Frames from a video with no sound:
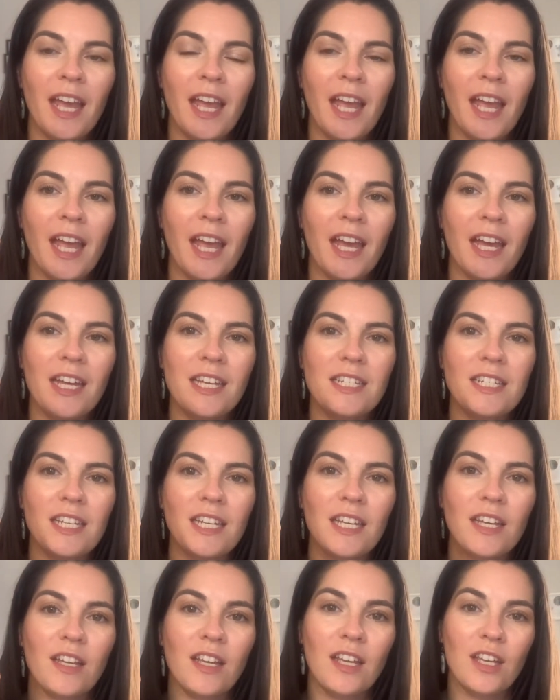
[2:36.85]
And
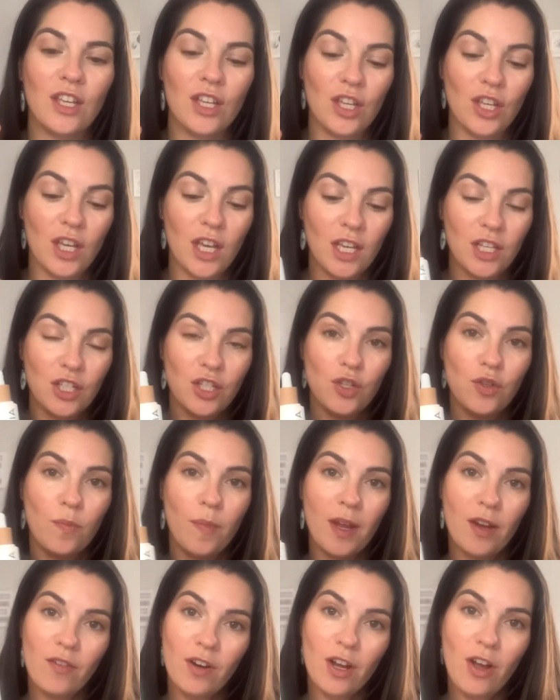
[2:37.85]
as you
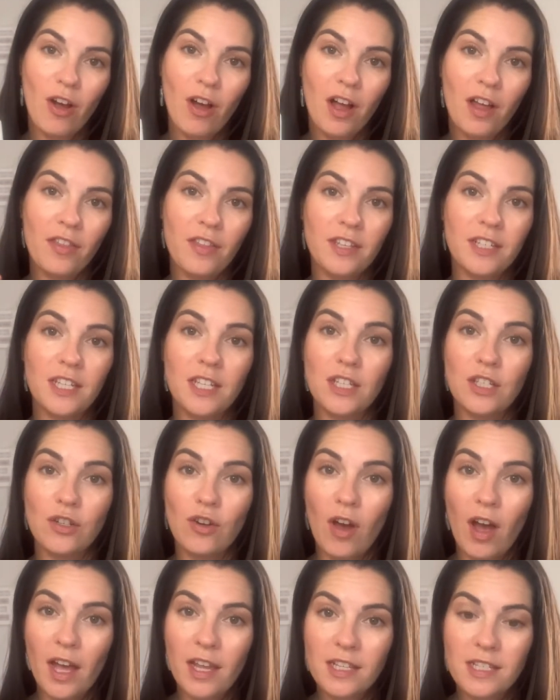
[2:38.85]
may recall, this is
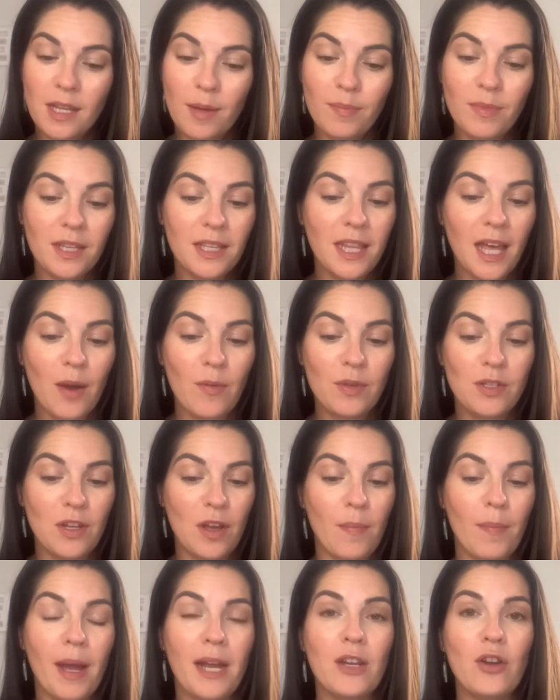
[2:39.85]
not something that was
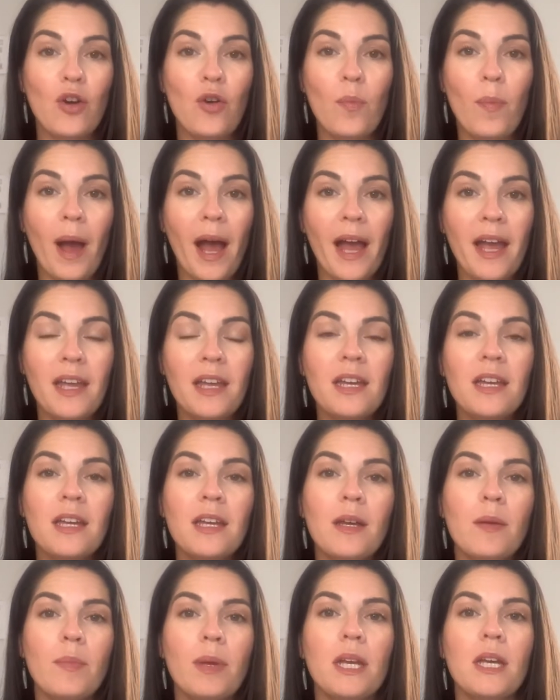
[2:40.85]
on my no buy
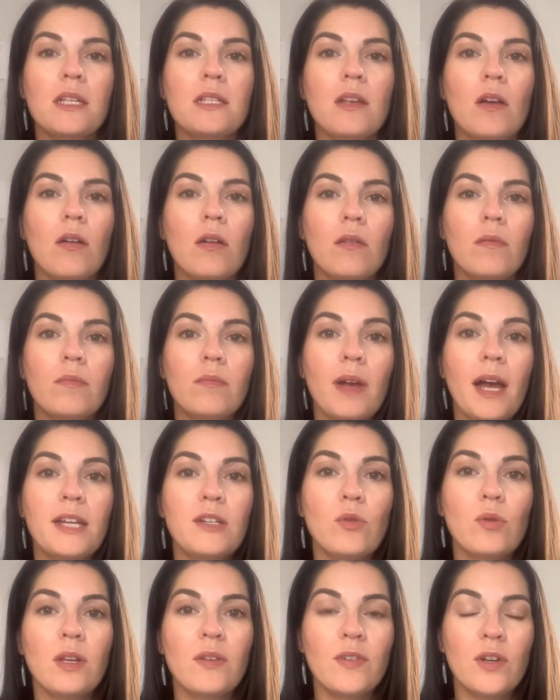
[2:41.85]
because I
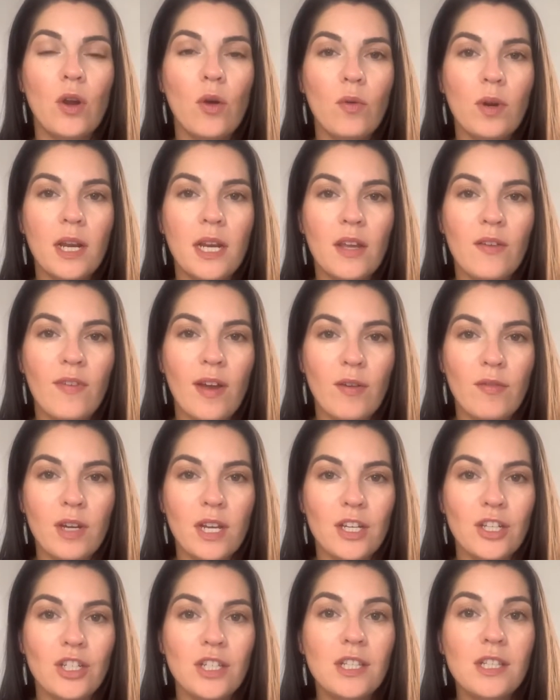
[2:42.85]
don't even own any
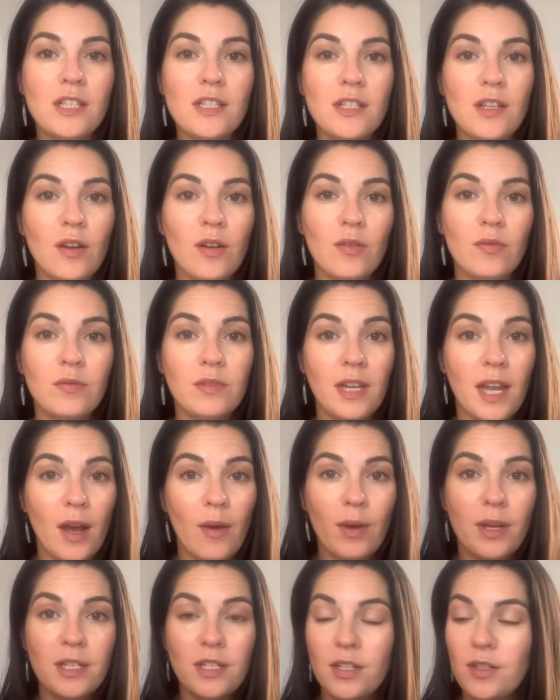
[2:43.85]
foundations. So now
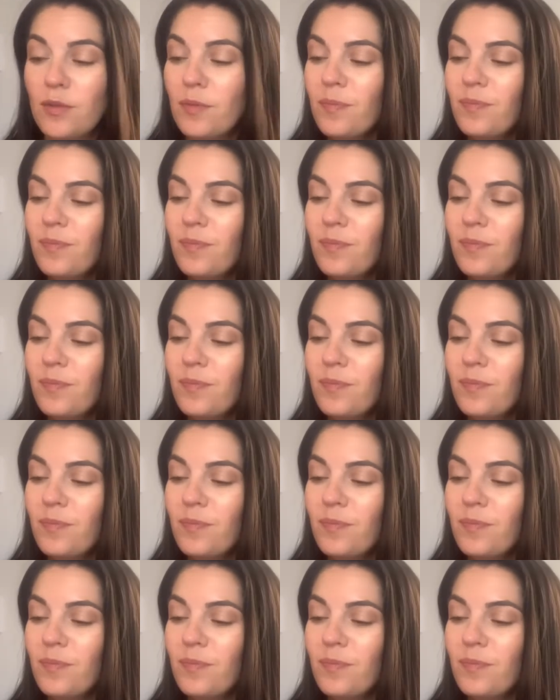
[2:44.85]
I do.